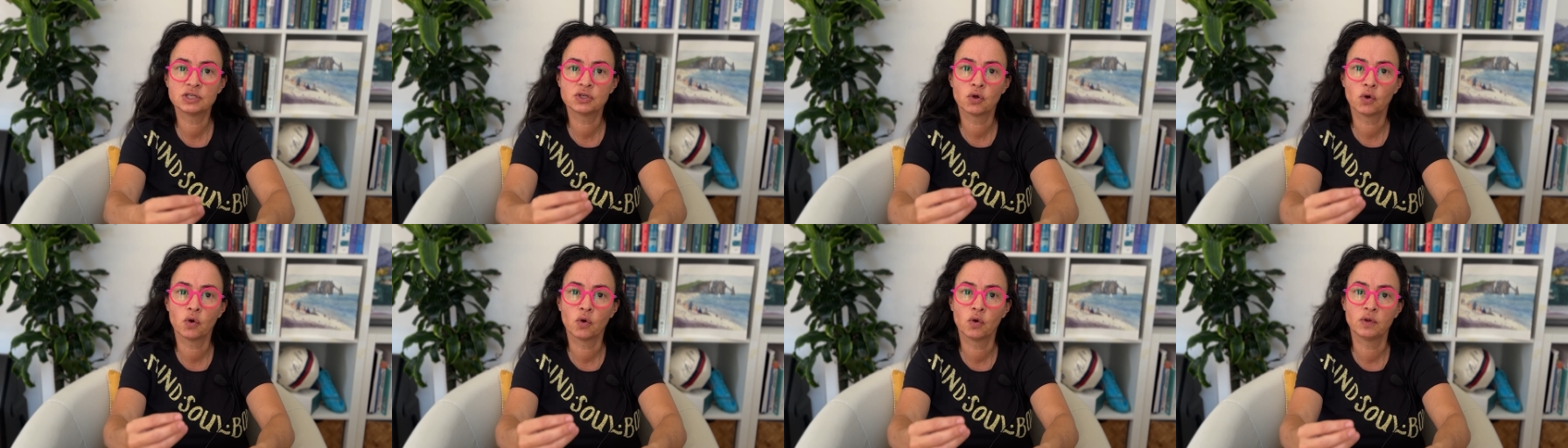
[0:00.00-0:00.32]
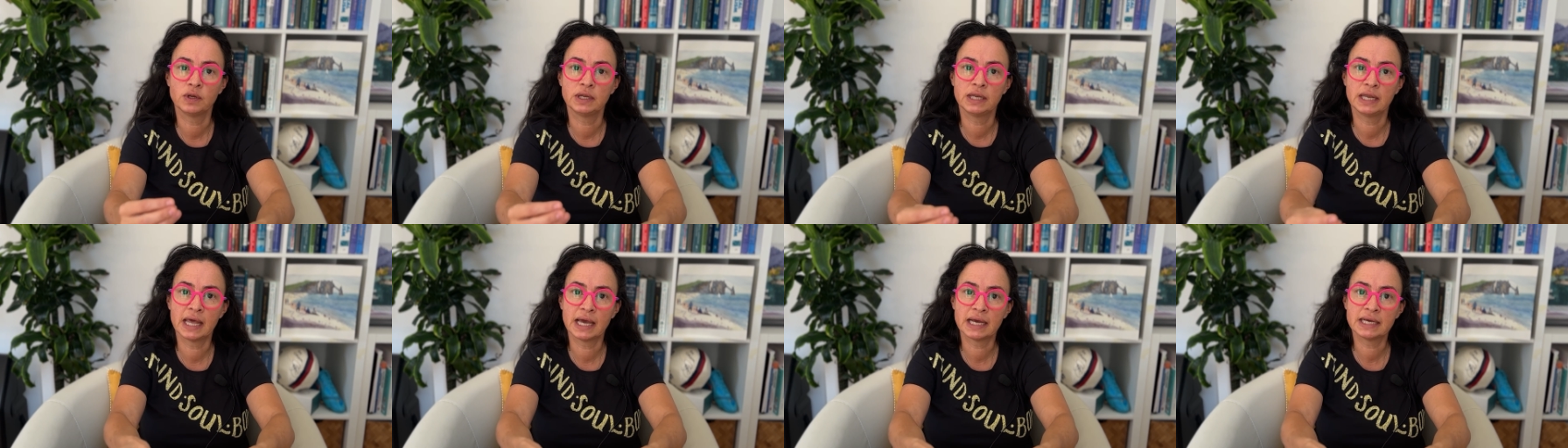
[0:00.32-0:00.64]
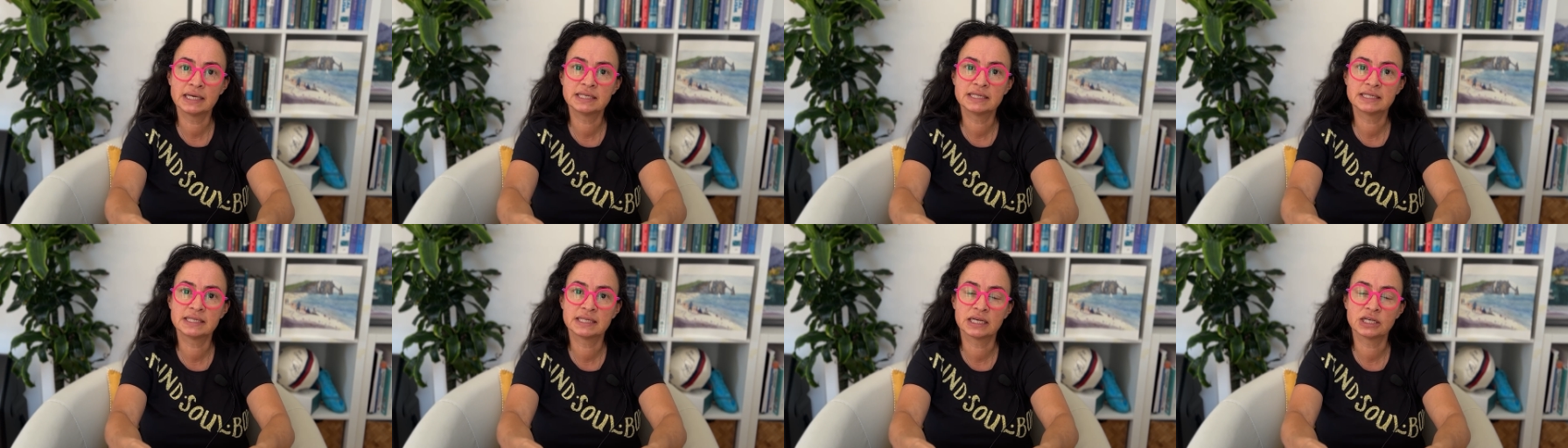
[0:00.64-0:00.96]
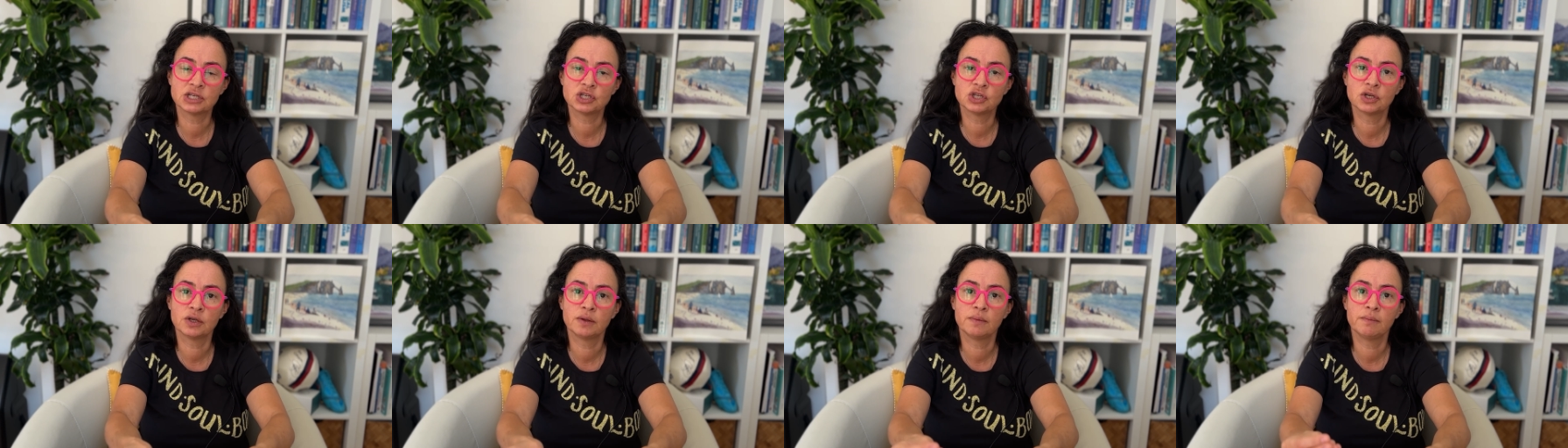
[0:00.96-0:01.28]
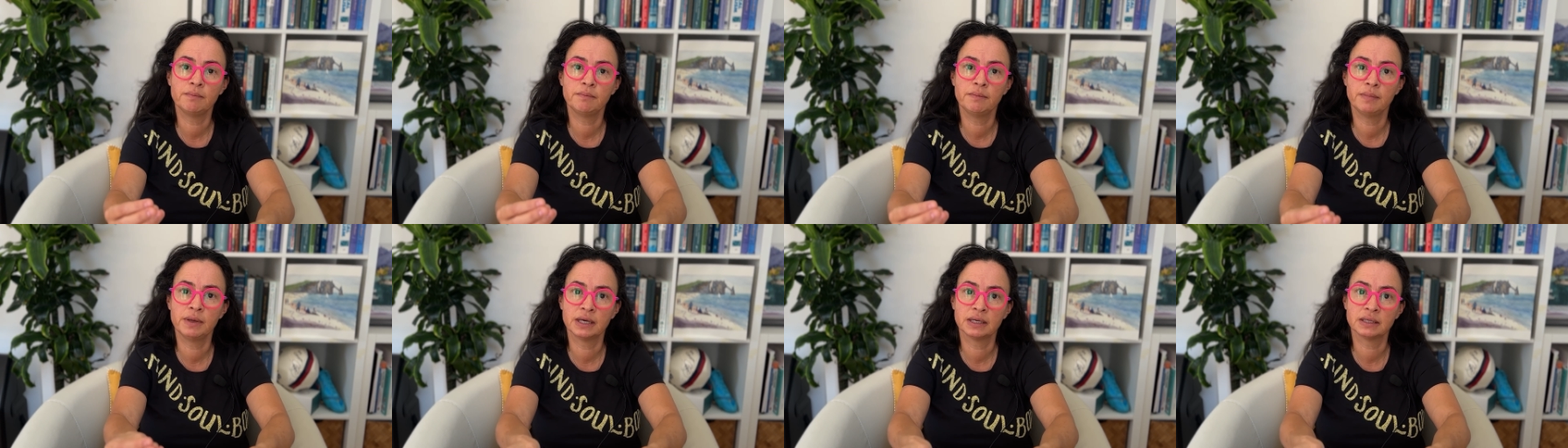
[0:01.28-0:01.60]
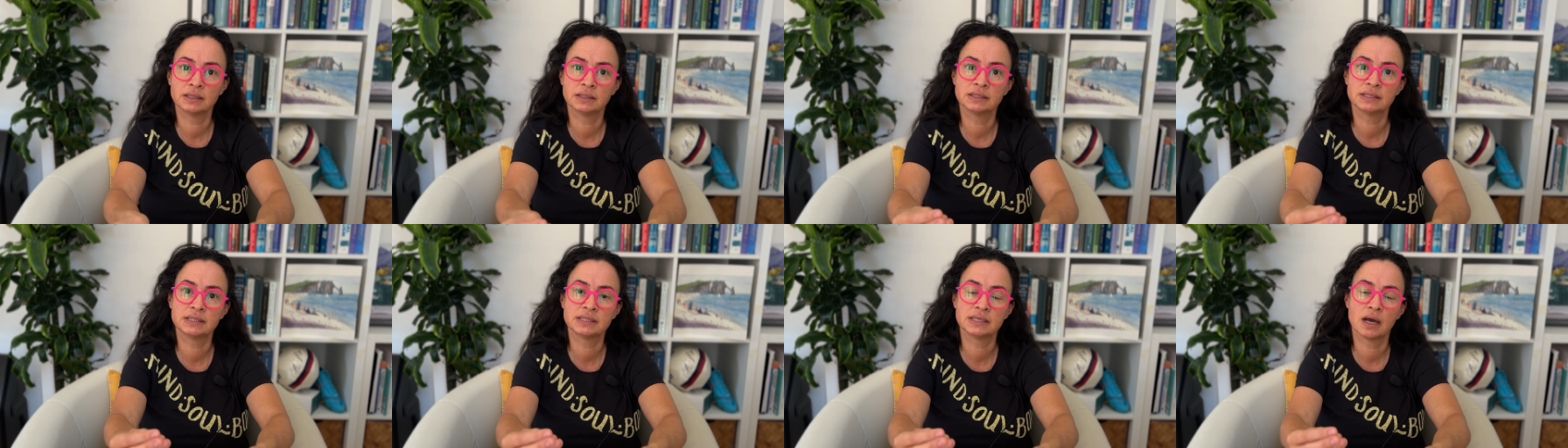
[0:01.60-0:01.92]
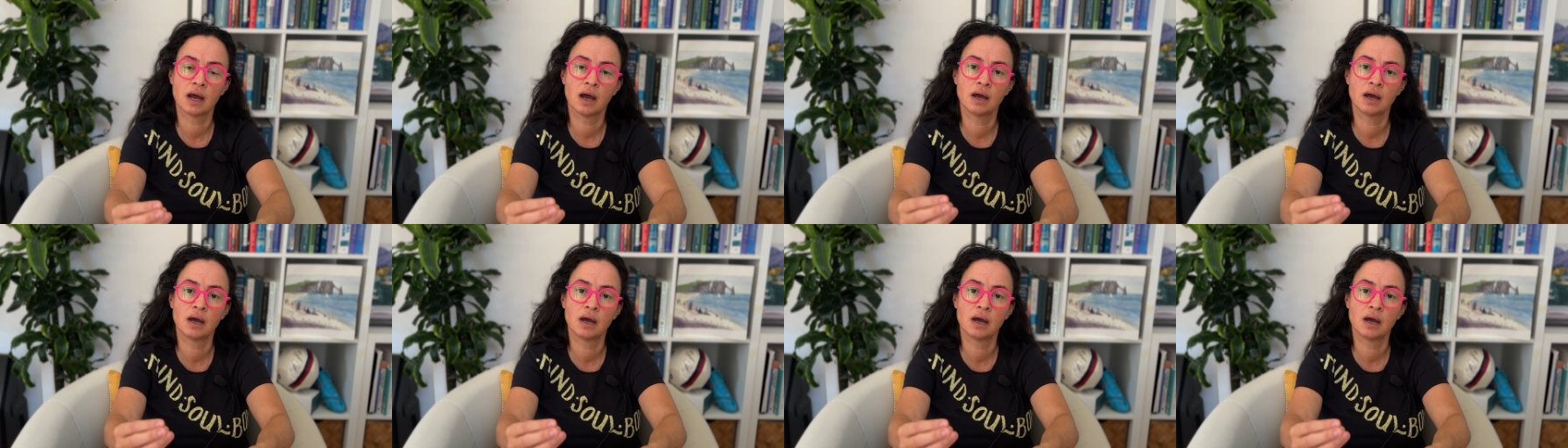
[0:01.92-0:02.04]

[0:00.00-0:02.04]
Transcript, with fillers: so next session builds